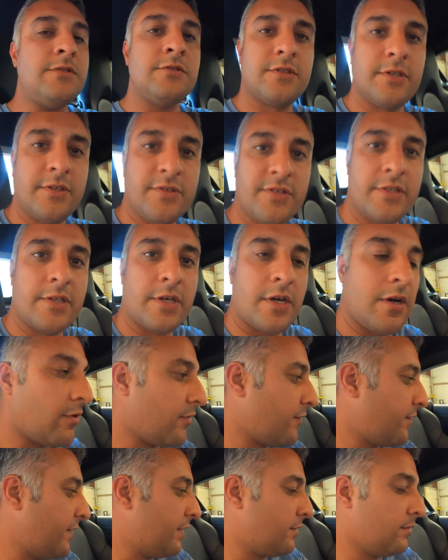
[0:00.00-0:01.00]
So I'll turn the car
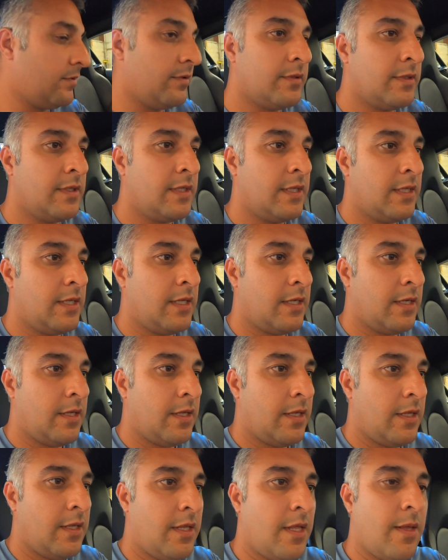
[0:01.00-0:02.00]
off now.
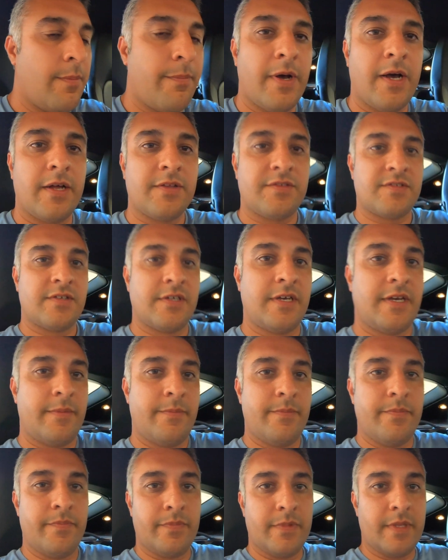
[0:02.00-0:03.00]
But
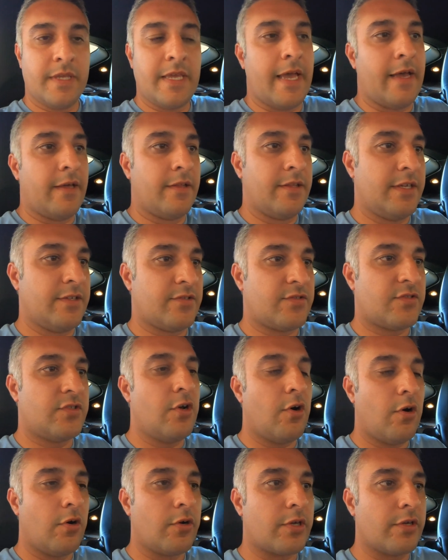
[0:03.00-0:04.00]
yeah, it's
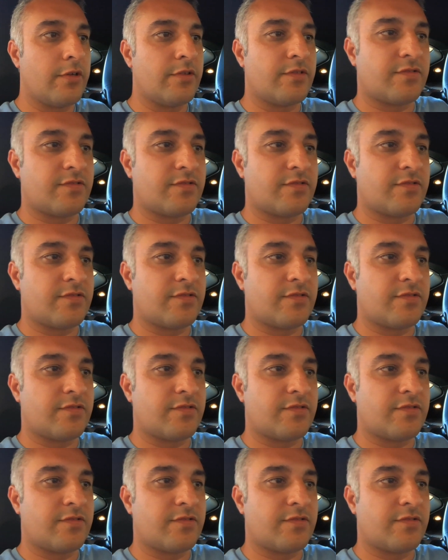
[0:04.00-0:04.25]
not a good